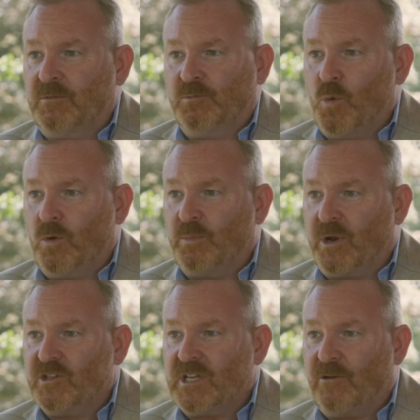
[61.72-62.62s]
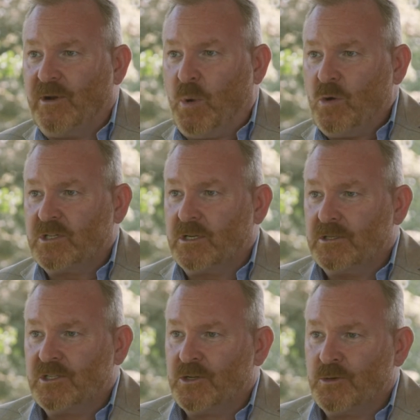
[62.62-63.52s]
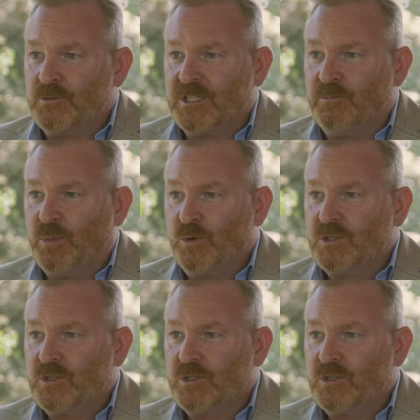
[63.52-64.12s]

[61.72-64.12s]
Warner Brothers Harry Potter to St Paul's